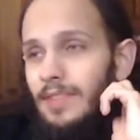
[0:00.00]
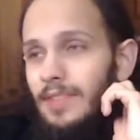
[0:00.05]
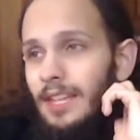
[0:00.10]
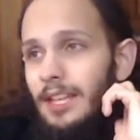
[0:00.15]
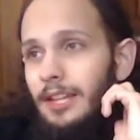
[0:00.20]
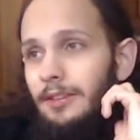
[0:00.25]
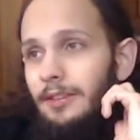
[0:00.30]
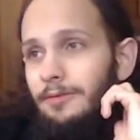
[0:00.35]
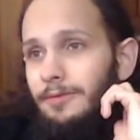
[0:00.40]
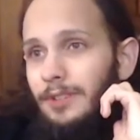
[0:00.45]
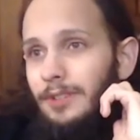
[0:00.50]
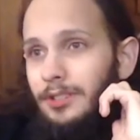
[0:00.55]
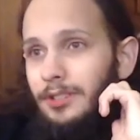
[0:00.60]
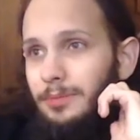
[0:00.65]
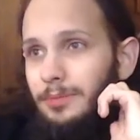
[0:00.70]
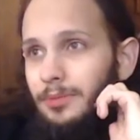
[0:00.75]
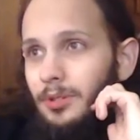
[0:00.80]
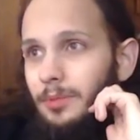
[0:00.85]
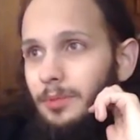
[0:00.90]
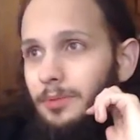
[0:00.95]
It felt
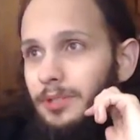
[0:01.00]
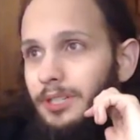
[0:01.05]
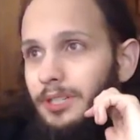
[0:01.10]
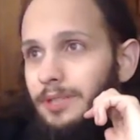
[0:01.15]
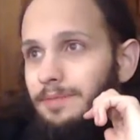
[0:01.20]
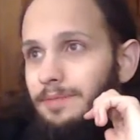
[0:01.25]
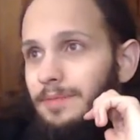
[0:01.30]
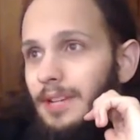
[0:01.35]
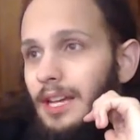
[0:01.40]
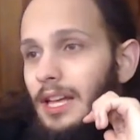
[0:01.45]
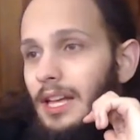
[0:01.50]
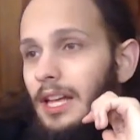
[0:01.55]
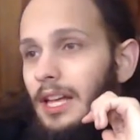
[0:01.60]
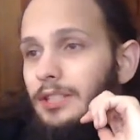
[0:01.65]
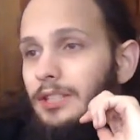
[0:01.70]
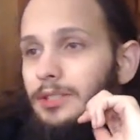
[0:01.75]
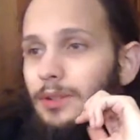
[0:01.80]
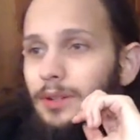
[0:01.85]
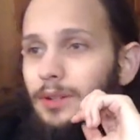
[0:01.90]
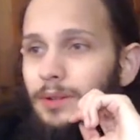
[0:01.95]
appropriate.
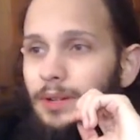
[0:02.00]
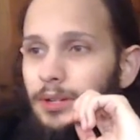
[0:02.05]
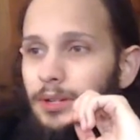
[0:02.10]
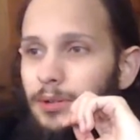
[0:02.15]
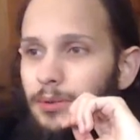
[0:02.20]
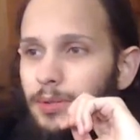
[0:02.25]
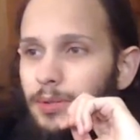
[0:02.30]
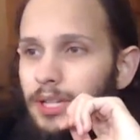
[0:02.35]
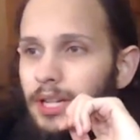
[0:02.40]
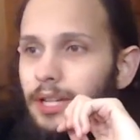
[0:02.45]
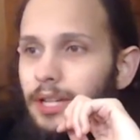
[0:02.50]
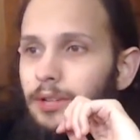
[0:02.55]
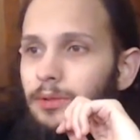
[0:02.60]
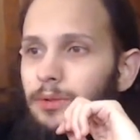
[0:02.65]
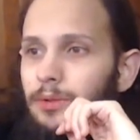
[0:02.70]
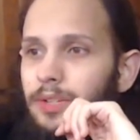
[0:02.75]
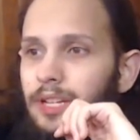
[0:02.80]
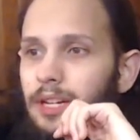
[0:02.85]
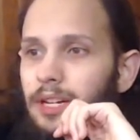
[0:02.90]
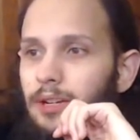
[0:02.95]
So anyway, who we
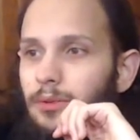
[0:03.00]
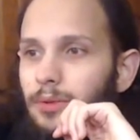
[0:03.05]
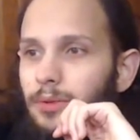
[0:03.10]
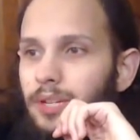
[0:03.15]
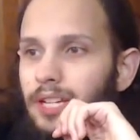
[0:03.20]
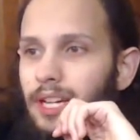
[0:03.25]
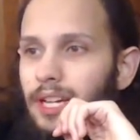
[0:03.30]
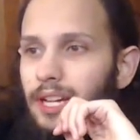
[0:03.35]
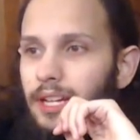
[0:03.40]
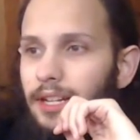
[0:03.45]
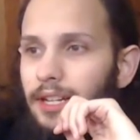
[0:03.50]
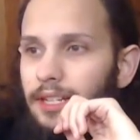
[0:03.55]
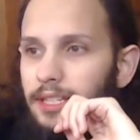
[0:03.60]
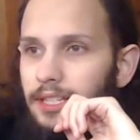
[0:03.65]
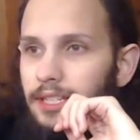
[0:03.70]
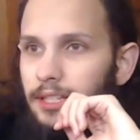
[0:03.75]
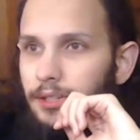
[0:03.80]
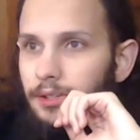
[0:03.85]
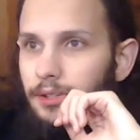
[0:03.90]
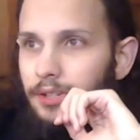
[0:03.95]
got
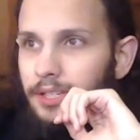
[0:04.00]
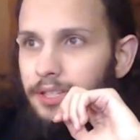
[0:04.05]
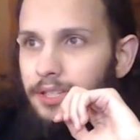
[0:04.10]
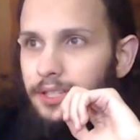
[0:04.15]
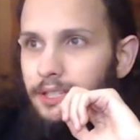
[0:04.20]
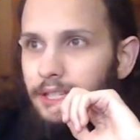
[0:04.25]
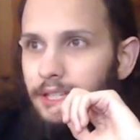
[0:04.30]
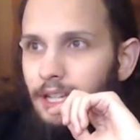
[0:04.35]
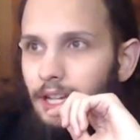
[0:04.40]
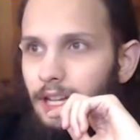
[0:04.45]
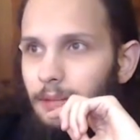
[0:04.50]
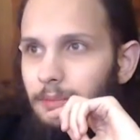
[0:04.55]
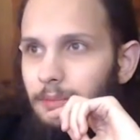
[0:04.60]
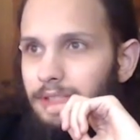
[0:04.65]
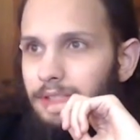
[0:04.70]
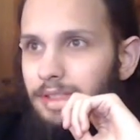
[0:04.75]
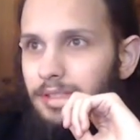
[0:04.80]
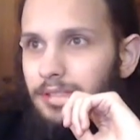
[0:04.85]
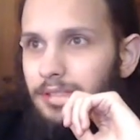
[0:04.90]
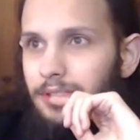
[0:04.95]
here in the
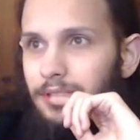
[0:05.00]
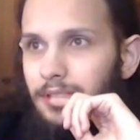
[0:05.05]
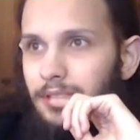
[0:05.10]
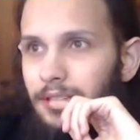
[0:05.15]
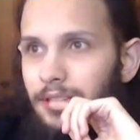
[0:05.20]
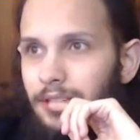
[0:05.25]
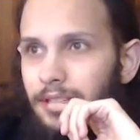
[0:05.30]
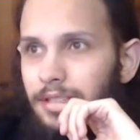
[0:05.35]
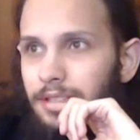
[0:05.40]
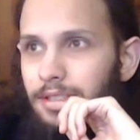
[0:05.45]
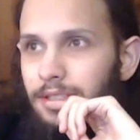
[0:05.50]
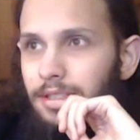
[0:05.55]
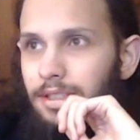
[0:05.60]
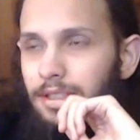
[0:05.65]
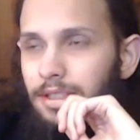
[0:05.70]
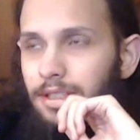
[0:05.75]
comments tonight?